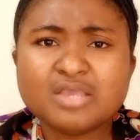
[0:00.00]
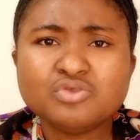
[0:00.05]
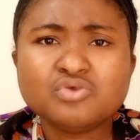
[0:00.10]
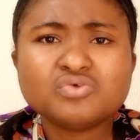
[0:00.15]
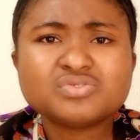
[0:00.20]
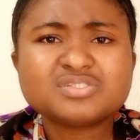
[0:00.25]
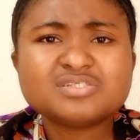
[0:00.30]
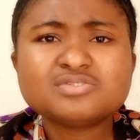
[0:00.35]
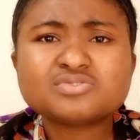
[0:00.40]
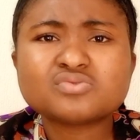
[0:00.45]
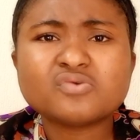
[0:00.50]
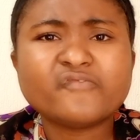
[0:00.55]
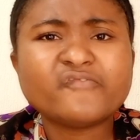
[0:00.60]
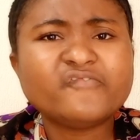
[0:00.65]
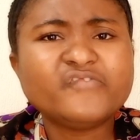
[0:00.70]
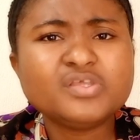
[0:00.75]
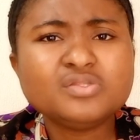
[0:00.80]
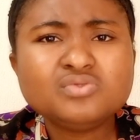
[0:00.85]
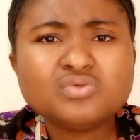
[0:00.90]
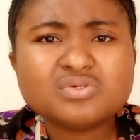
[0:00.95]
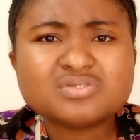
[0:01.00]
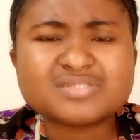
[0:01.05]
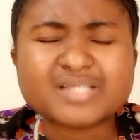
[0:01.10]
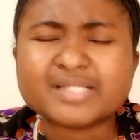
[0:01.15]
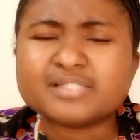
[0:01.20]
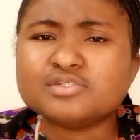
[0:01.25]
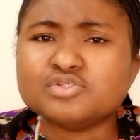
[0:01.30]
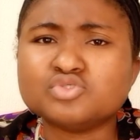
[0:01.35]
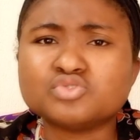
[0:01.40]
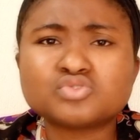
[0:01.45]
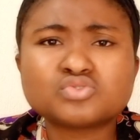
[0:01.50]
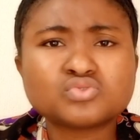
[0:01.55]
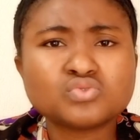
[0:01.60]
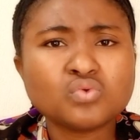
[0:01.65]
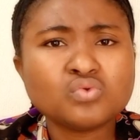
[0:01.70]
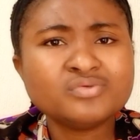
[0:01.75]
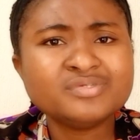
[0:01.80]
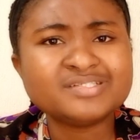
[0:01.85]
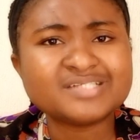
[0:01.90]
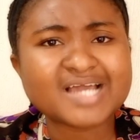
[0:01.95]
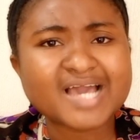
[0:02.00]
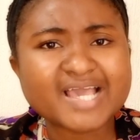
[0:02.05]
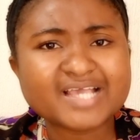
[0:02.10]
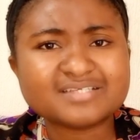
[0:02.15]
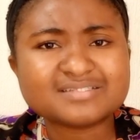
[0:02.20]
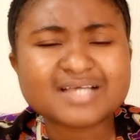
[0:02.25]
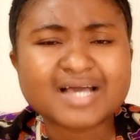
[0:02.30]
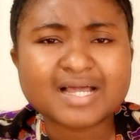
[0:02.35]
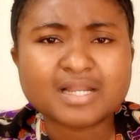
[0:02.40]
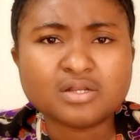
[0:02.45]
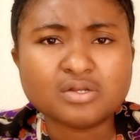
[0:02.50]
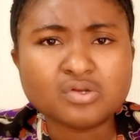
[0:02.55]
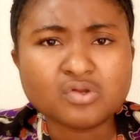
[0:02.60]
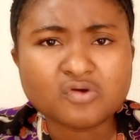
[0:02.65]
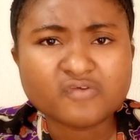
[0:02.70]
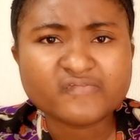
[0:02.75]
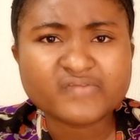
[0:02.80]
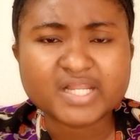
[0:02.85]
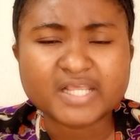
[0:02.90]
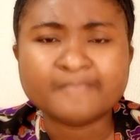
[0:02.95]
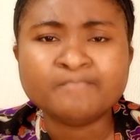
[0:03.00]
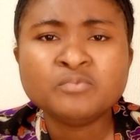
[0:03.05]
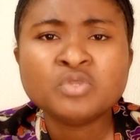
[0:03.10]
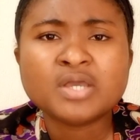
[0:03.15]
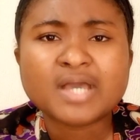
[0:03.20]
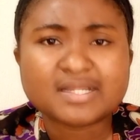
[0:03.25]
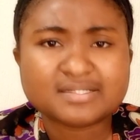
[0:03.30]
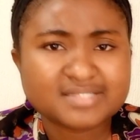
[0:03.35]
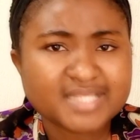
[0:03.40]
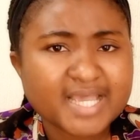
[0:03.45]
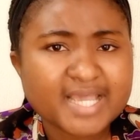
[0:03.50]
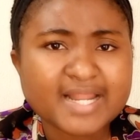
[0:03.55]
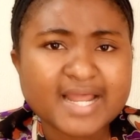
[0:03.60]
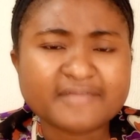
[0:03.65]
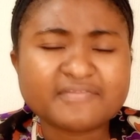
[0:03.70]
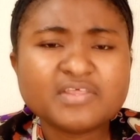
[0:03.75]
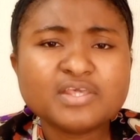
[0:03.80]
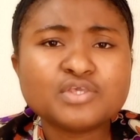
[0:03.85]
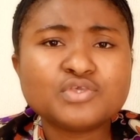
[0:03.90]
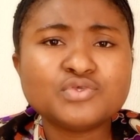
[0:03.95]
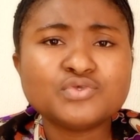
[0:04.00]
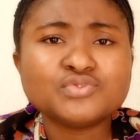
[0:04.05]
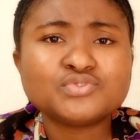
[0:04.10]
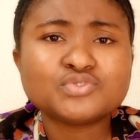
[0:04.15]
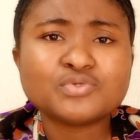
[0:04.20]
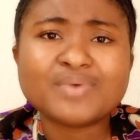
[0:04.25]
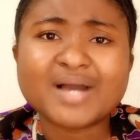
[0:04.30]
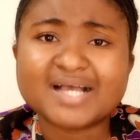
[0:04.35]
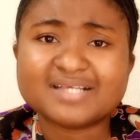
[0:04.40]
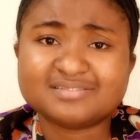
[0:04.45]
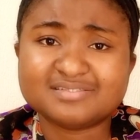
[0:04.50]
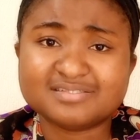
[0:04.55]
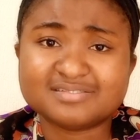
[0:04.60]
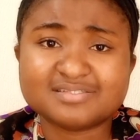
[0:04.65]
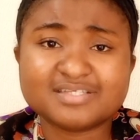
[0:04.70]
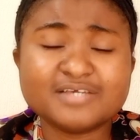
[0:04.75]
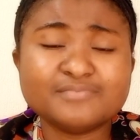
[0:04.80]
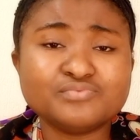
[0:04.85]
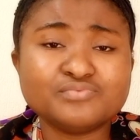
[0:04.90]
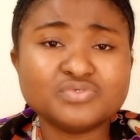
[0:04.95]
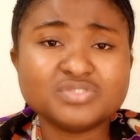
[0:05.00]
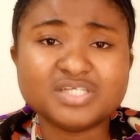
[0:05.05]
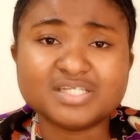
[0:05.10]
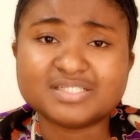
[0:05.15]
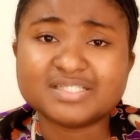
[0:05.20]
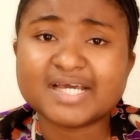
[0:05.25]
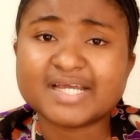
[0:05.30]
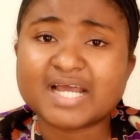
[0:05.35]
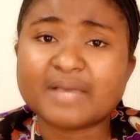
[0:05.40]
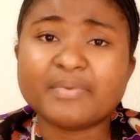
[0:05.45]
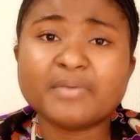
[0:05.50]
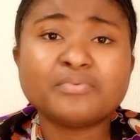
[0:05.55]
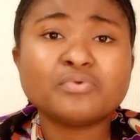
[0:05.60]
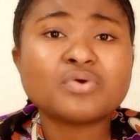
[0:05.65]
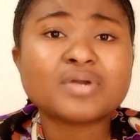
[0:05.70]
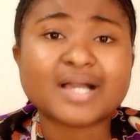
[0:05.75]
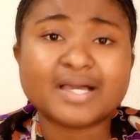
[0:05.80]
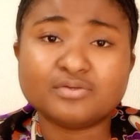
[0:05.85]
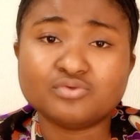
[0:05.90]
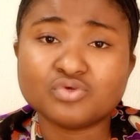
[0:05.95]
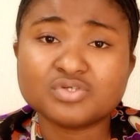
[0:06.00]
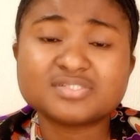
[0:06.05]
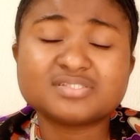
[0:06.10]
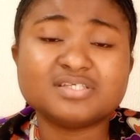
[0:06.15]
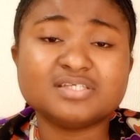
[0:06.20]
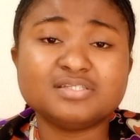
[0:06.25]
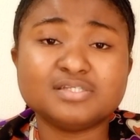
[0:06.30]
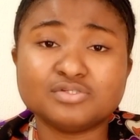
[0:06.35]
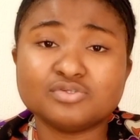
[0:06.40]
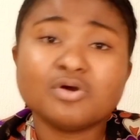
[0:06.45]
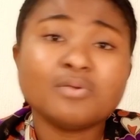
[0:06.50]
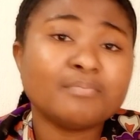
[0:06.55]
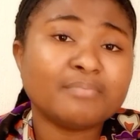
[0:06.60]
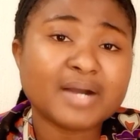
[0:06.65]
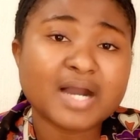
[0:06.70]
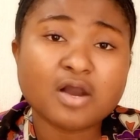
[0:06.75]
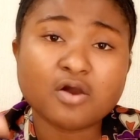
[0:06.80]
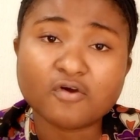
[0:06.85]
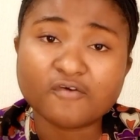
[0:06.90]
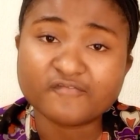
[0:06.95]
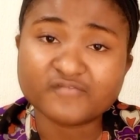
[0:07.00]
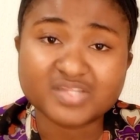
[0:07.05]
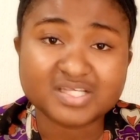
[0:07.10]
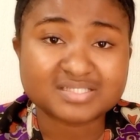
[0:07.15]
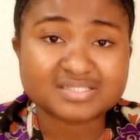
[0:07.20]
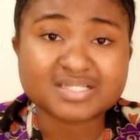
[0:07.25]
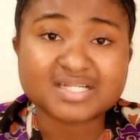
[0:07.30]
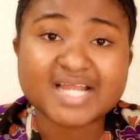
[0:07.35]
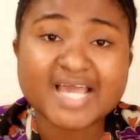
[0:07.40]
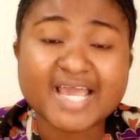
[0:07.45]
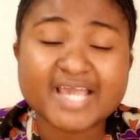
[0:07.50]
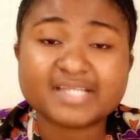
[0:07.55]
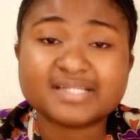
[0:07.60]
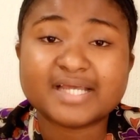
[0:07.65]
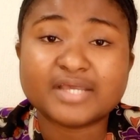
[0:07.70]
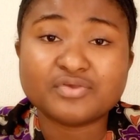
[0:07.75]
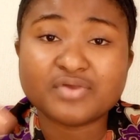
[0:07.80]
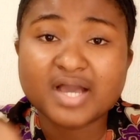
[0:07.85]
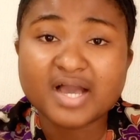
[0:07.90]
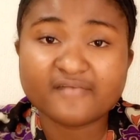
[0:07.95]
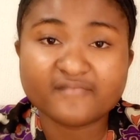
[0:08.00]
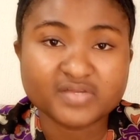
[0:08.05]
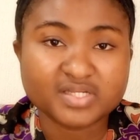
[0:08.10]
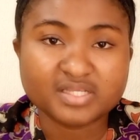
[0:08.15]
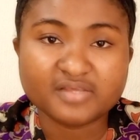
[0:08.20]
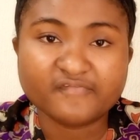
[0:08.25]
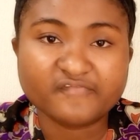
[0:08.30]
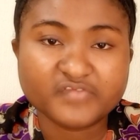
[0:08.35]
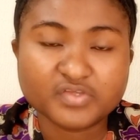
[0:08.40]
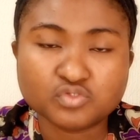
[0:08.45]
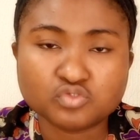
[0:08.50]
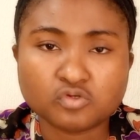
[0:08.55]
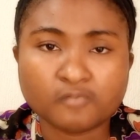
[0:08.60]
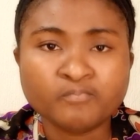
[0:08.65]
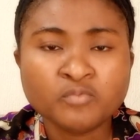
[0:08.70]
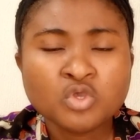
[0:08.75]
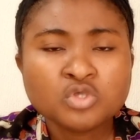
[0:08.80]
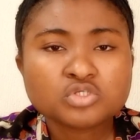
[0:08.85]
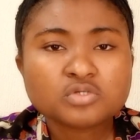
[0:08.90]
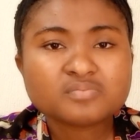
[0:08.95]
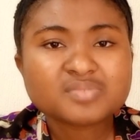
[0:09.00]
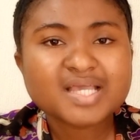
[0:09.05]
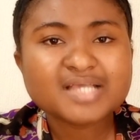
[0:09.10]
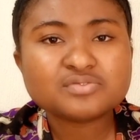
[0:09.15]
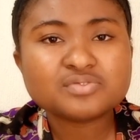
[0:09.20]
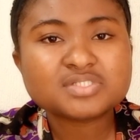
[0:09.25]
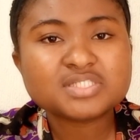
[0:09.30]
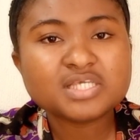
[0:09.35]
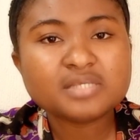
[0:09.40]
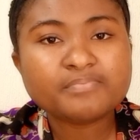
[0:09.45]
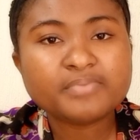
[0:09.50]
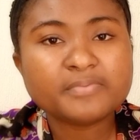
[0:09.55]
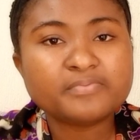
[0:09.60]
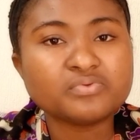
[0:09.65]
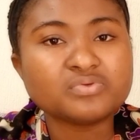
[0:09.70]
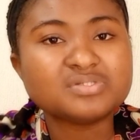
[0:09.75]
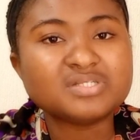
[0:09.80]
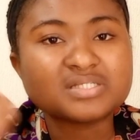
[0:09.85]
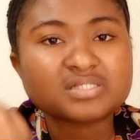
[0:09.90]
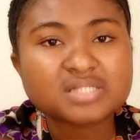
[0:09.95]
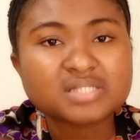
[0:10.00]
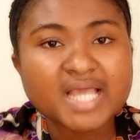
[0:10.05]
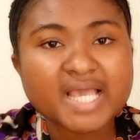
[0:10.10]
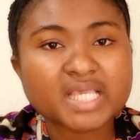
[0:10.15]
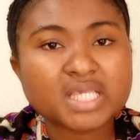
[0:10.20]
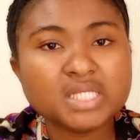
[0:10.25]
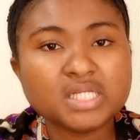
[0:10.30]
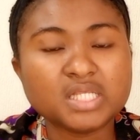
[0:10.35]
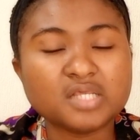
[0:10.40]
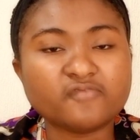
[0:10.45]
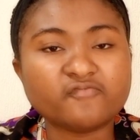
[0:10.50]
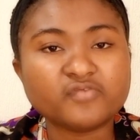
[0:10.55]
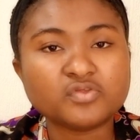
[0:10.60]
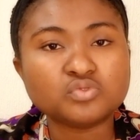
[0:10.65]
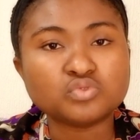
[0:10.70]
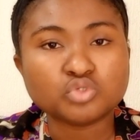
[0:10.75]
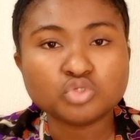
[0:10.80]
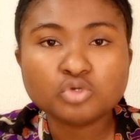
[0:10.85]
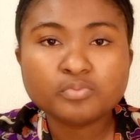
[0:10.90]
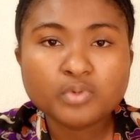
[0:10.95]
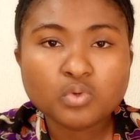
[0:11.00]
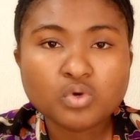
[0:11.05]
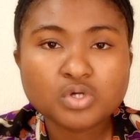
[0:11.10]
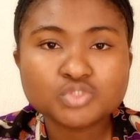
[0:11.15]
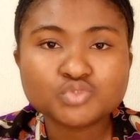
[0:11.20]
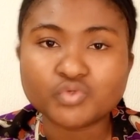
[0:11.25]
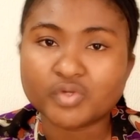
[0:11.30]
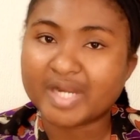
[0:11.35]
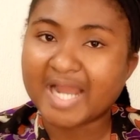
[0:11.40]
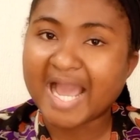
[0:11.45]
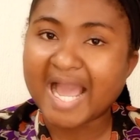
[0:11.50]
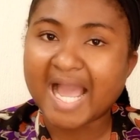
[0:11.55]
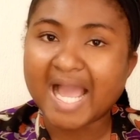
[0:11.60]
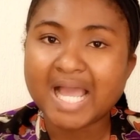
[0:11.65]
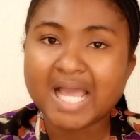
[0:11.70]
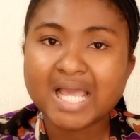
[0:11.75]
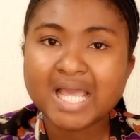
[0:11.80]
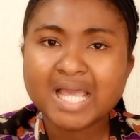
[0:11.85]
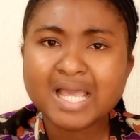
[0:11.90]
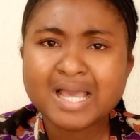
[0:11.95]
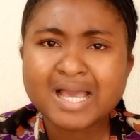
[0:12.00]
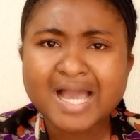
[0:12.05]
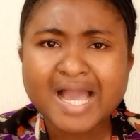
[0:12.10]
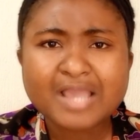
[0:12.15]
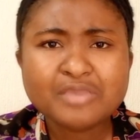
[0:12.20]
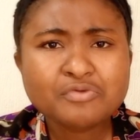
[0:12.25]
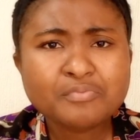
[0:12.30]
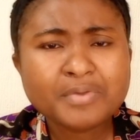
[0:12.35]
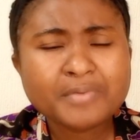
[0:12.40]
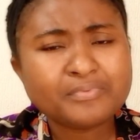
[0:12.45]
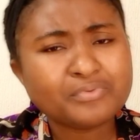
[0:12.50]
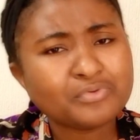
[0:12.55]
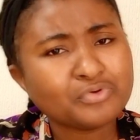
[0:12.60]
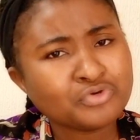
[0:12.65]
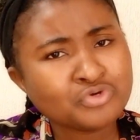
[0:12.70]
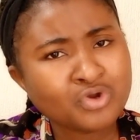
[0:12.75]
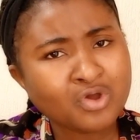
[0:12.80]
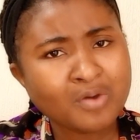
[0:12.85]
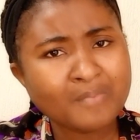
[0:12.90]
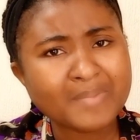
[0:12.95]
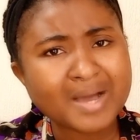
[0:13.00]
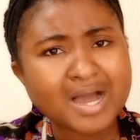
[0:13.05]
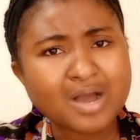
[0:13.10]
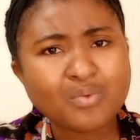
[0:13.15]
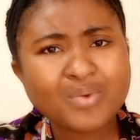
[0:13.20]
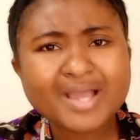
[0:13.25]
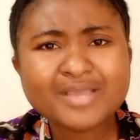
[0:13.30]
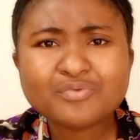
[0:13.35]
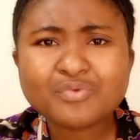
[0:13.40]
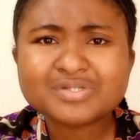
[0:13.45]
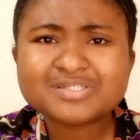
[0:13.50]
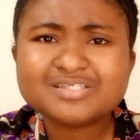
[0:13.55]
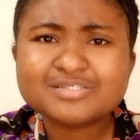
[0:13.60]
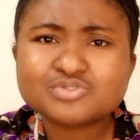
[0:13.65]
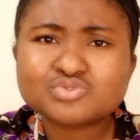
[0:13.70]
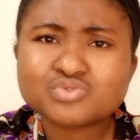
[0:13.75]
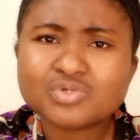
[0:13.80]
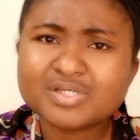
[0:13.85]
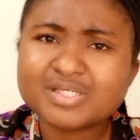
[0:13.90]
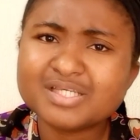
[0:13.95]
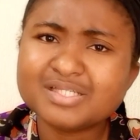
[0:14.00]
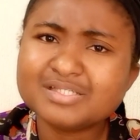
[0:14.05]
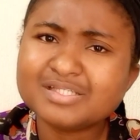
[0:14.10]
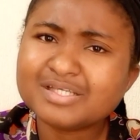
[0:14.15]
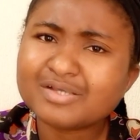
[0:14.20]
You see some videos that is so nice and lovely. Then I think YouTube has disabled it now that people cannot see the number of dislike that you have on a video. Sometimes you see people disliking a video, you'll be wondering, are you people normal? What is wrong